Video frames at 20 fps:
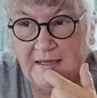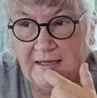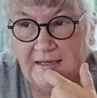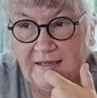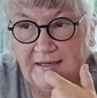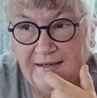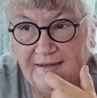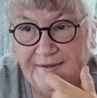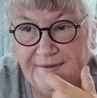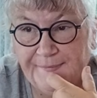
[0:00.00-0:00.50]

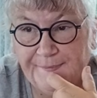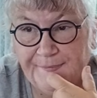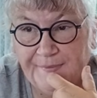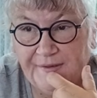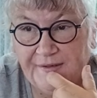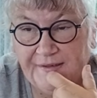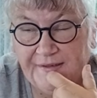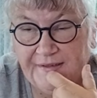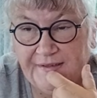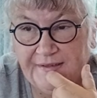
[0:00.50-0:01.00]

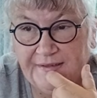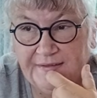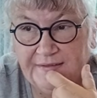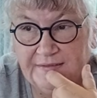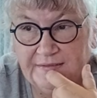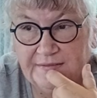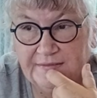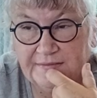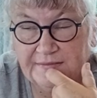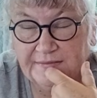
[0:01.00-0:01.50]

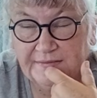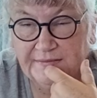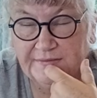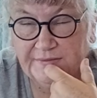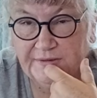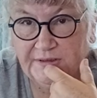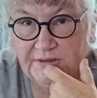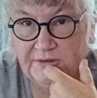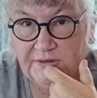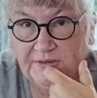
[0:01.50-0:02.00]
And
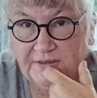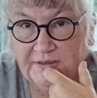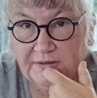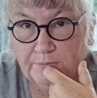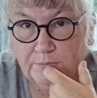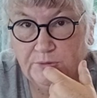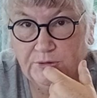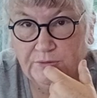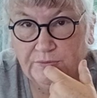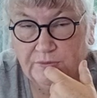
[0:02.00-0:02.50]
if I do get a
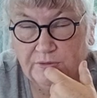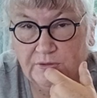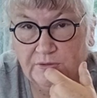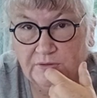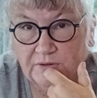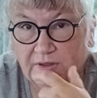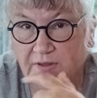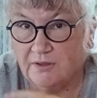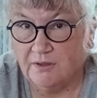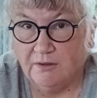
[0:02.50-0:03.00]
move
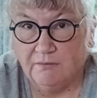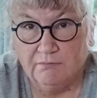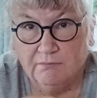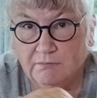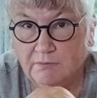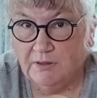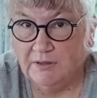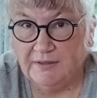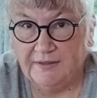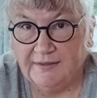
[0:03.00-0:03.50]
on, and I
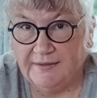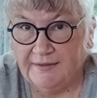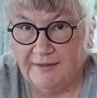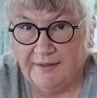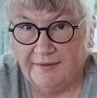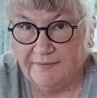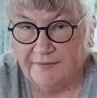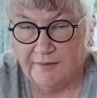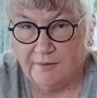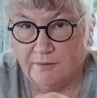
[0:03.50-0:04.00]
really
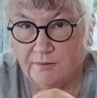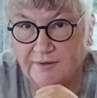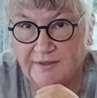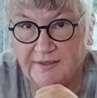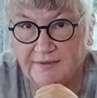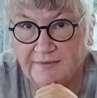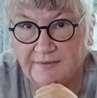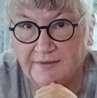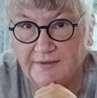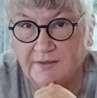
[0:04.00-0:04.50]
doubt that I'll
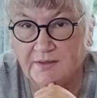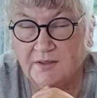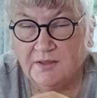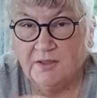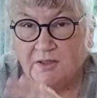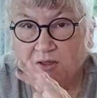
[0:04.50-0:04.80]
get there,